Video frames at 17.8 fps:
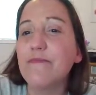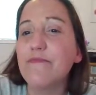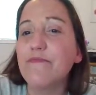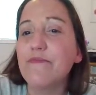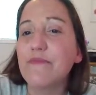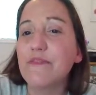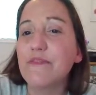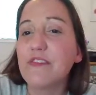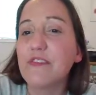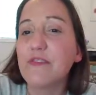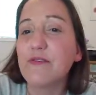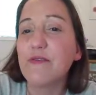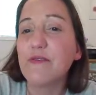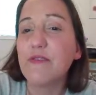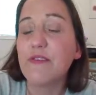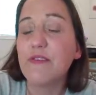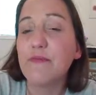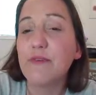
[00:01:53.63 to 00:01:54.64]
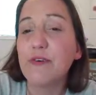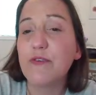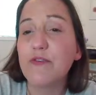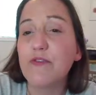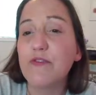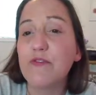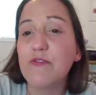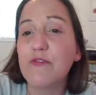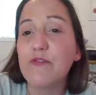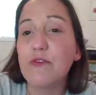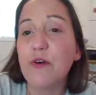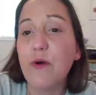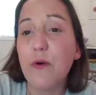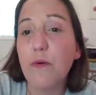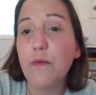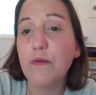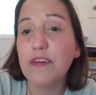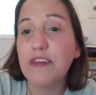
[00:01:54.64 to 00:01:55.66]
so almost
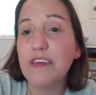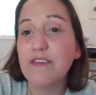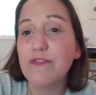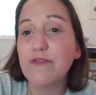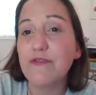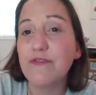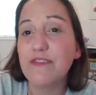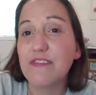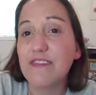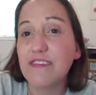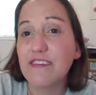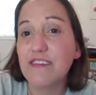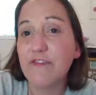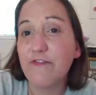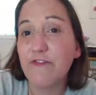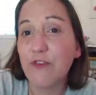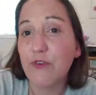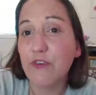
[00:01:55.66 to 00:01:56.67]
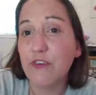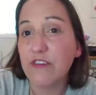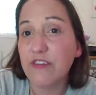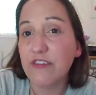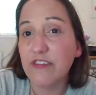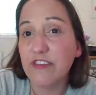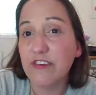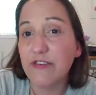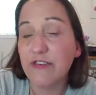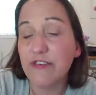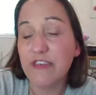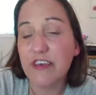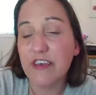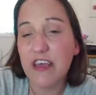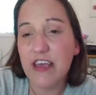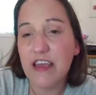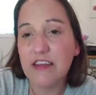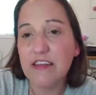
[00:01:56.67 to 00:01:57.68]
nobody uses it for
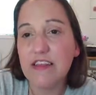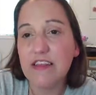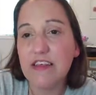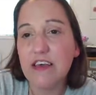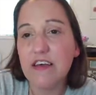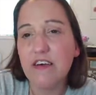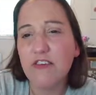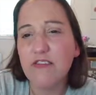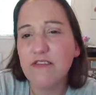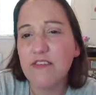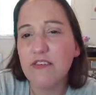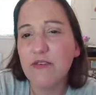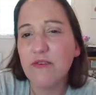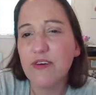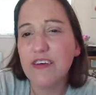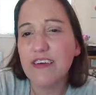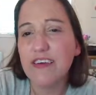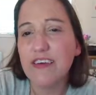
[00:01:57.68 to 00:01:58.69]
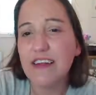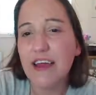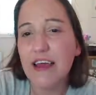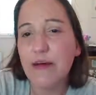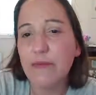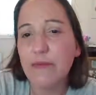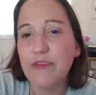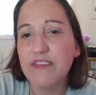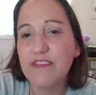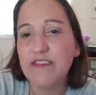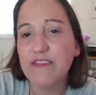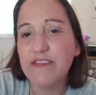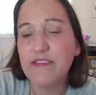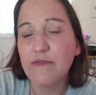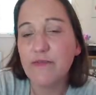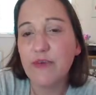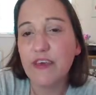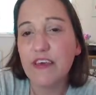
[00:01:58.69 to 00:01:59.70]
literally anything. Also, it happens
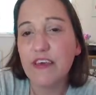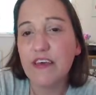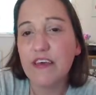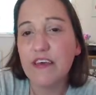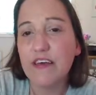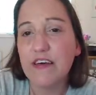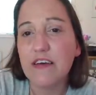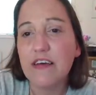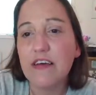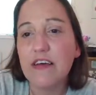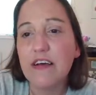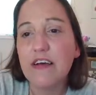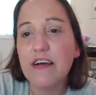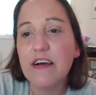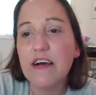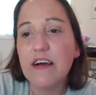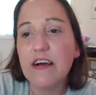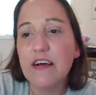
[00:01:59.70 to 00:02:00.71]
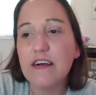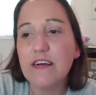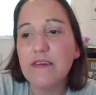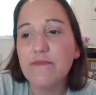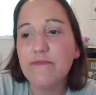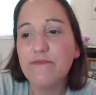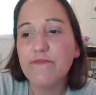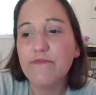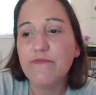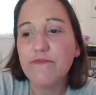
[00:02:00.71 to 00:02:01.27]
to be um,